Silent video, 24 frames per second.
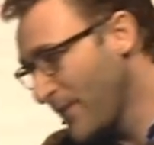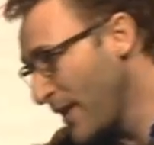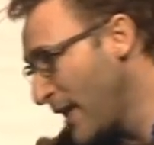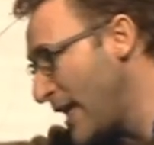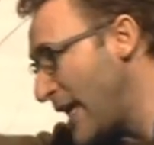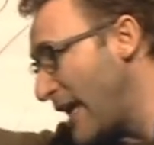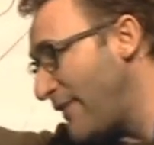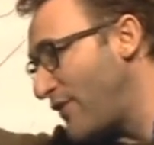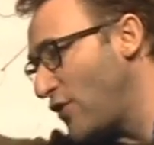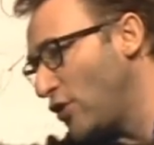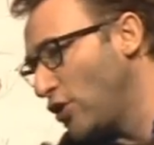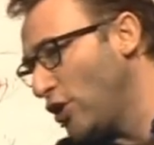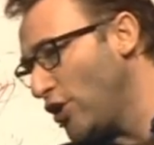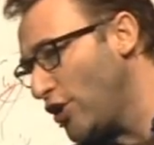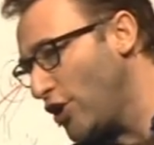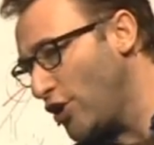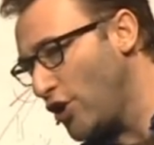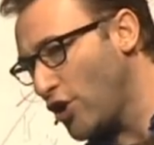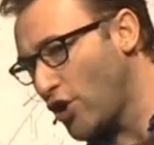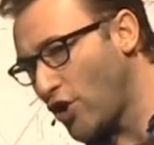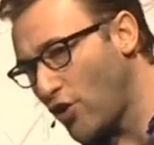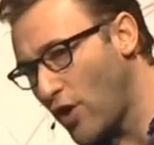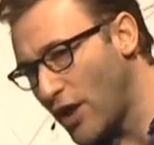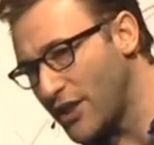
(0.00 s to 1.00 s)
If you look at a
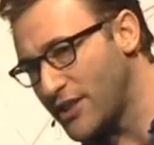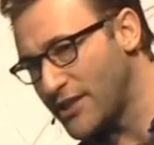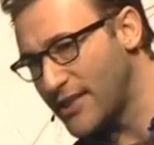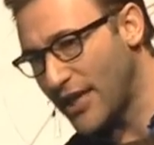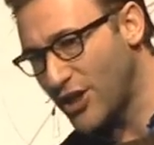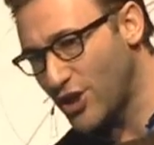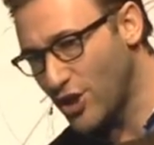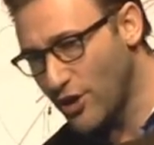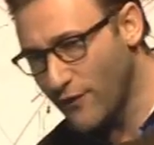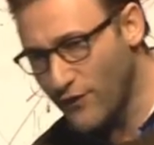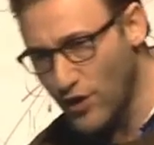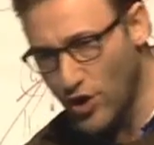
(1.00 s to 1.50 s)
cross-section of the